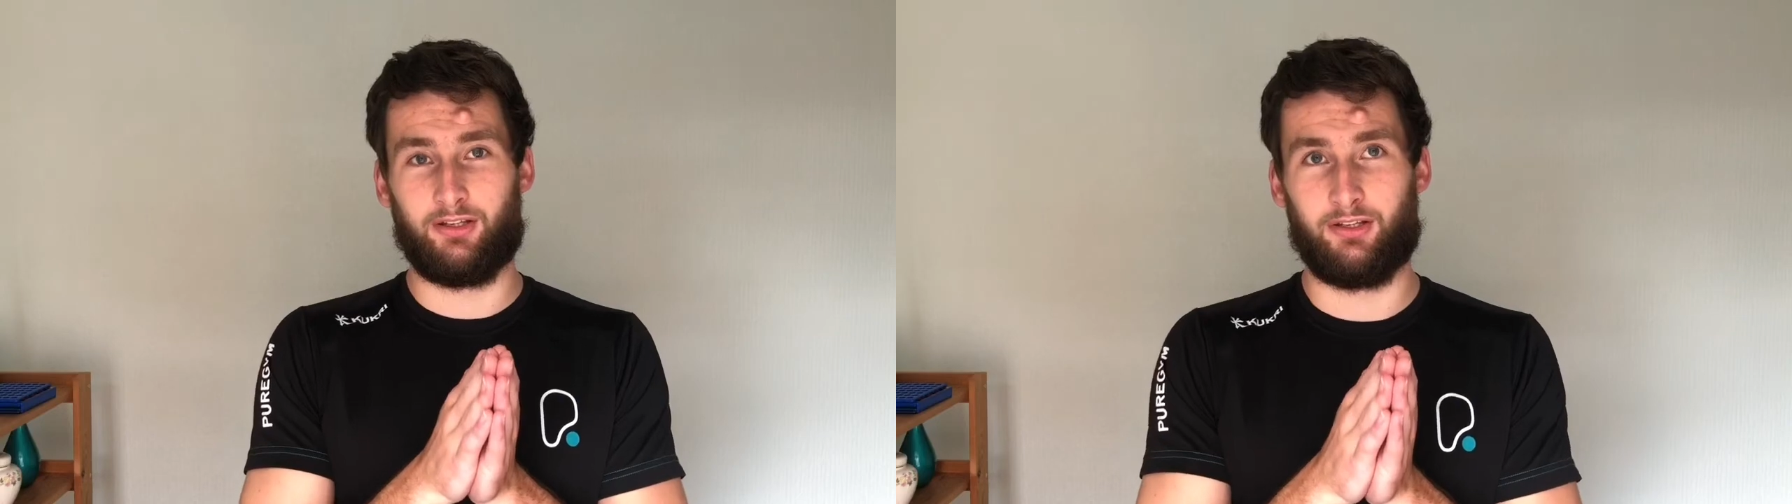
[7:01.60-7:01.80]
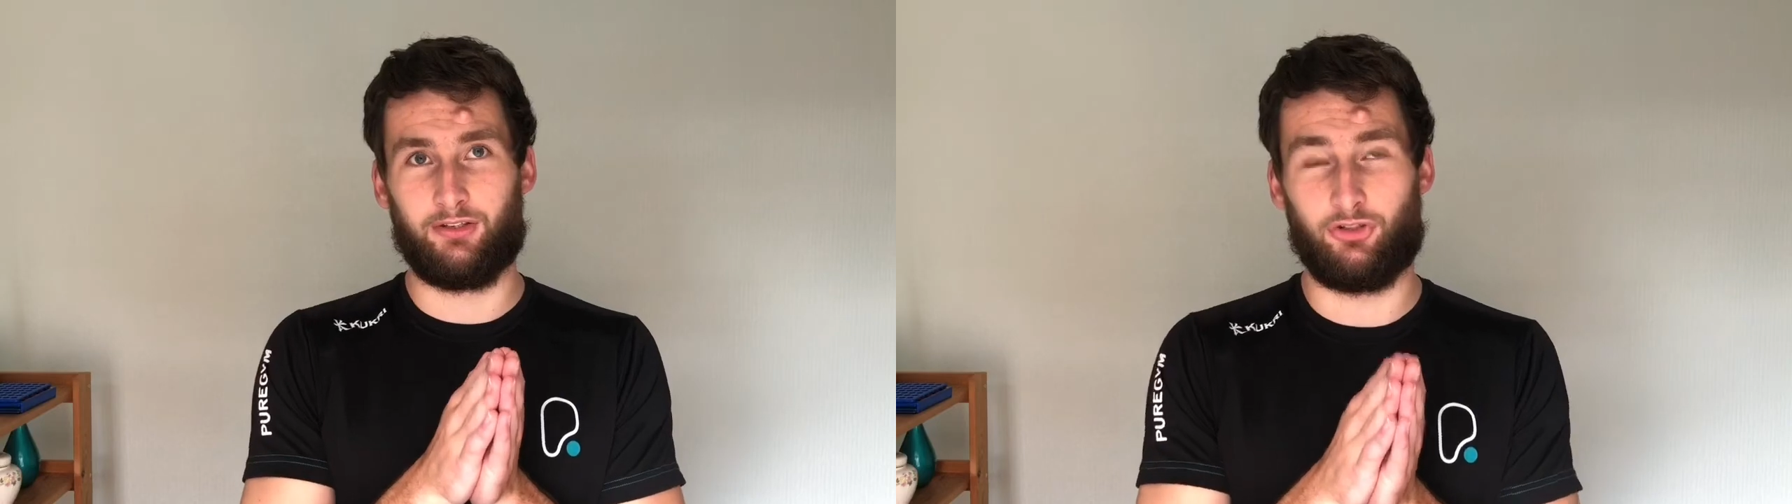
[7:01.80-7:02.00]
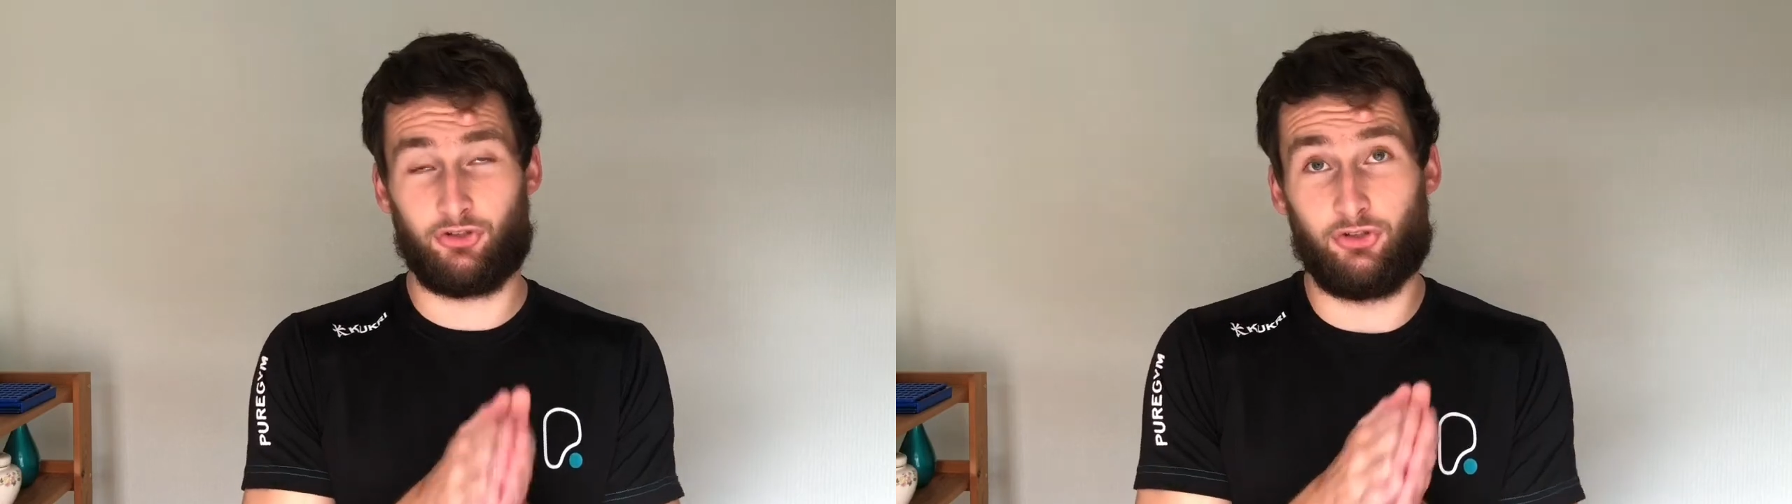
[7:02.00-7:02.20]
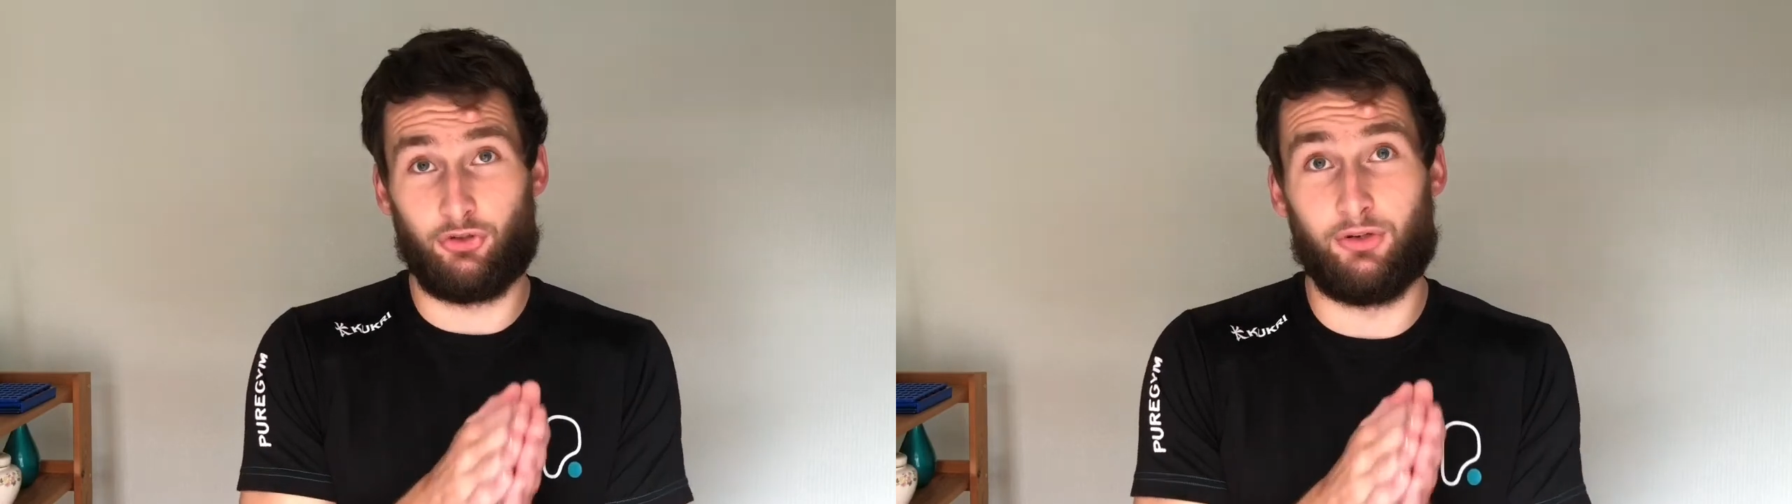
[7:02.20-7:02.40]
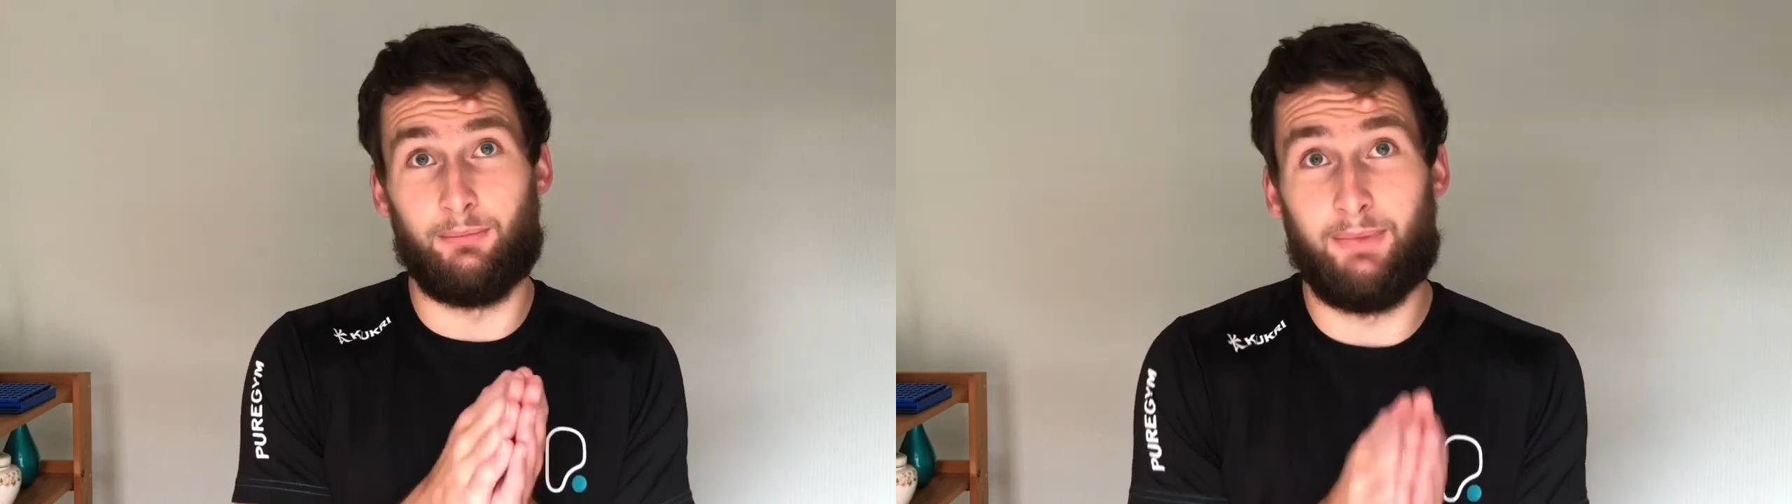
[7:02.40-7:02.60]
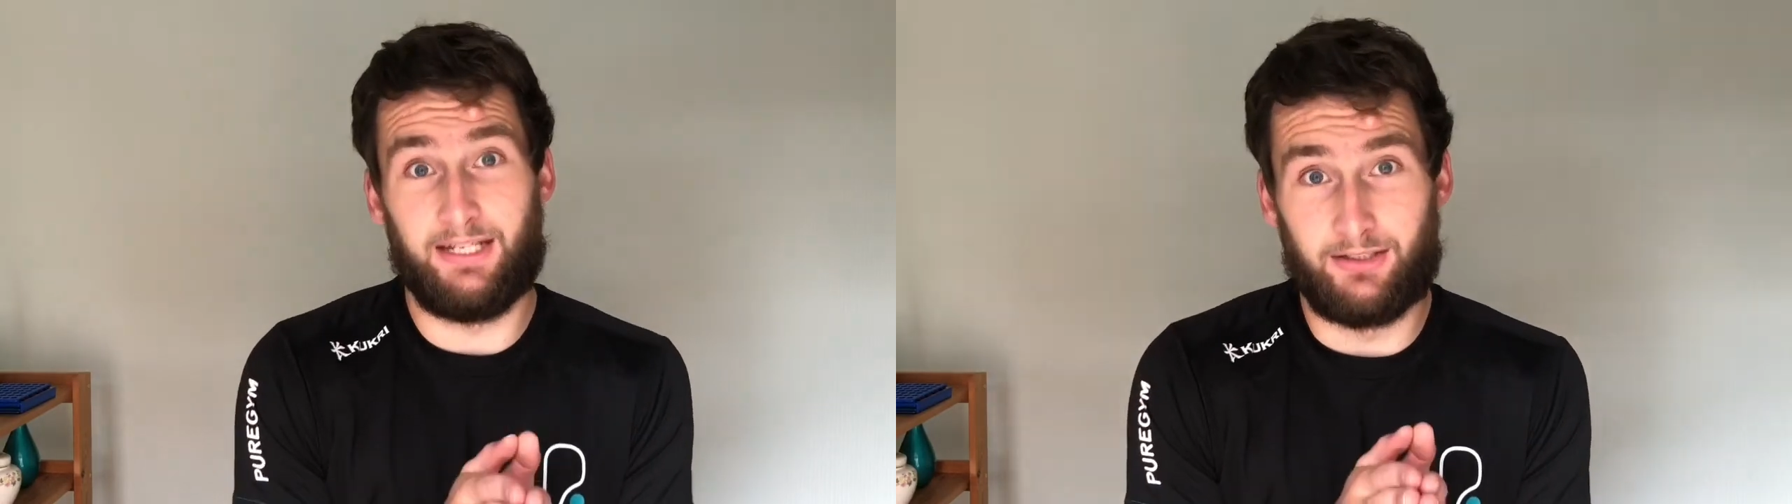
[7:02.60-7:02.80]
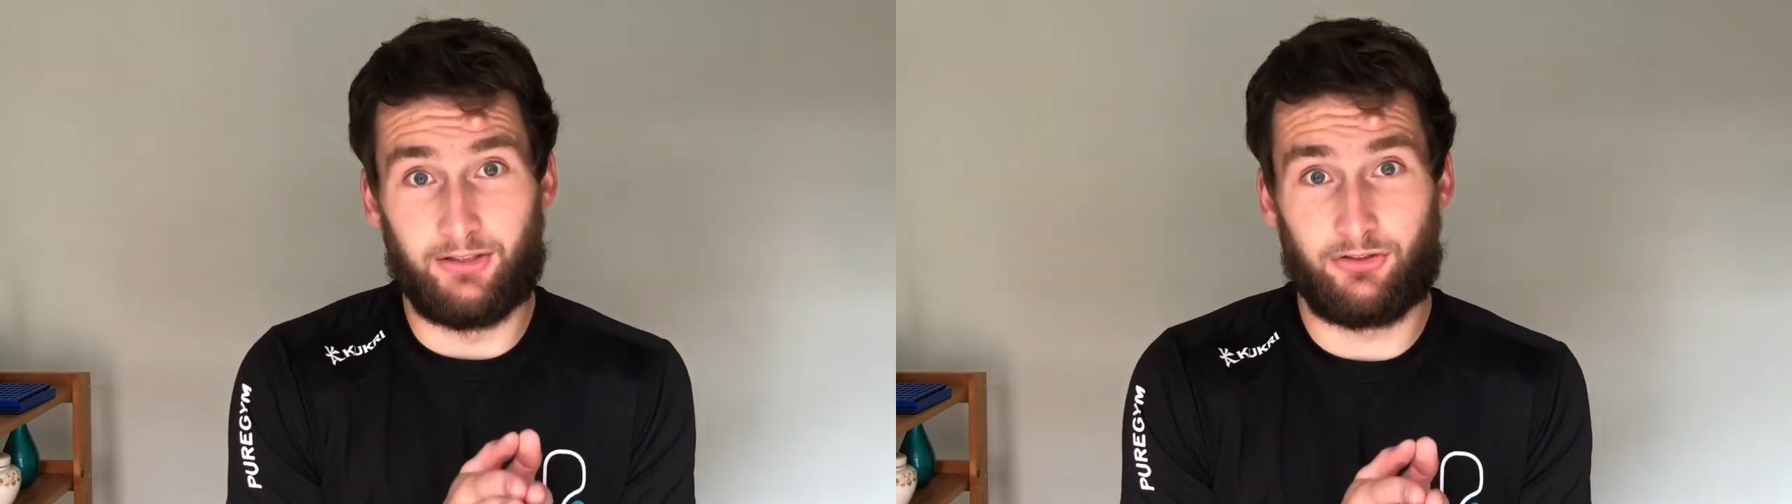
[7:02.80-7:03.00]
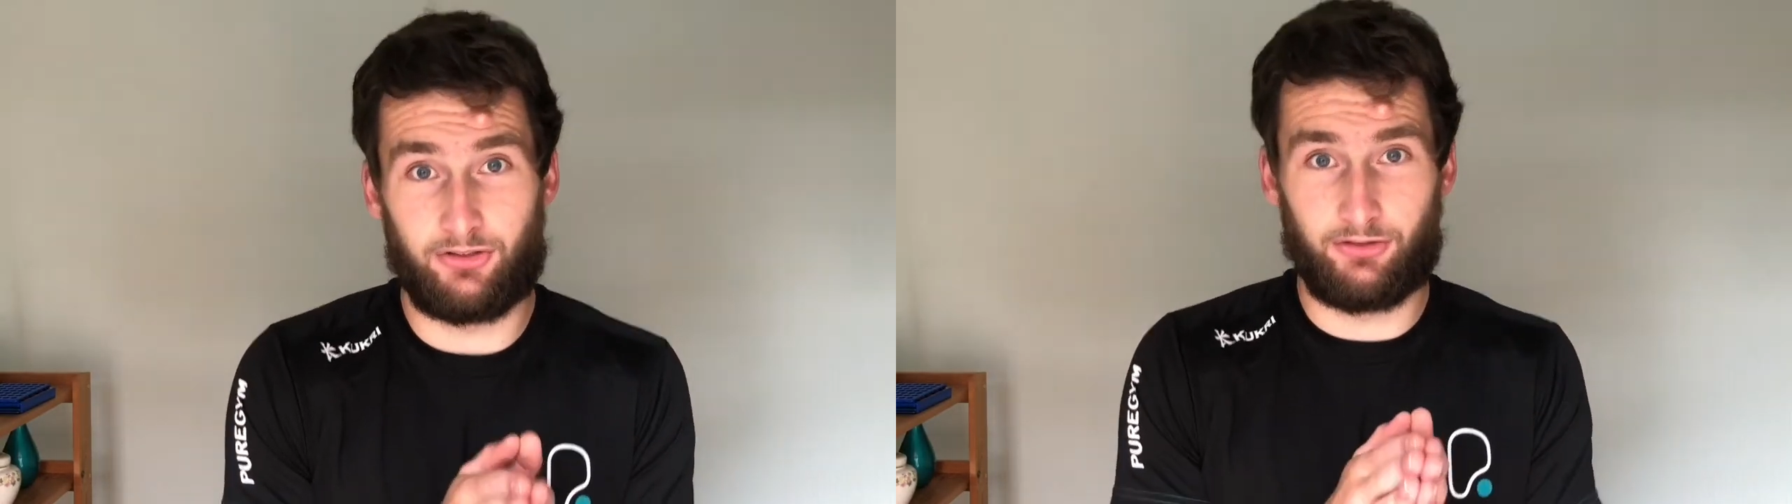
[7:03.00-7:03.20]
just because you're in a maintenance